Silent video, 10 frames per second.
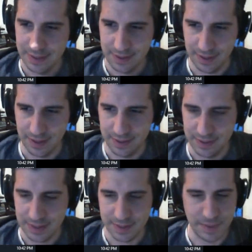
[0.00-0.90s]
Yeah,
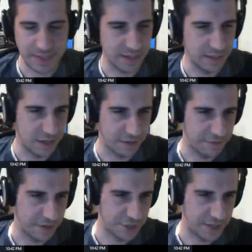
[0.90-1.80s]
it's missing a lot of
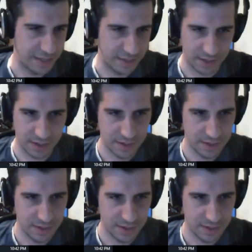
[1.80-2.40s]
functionality.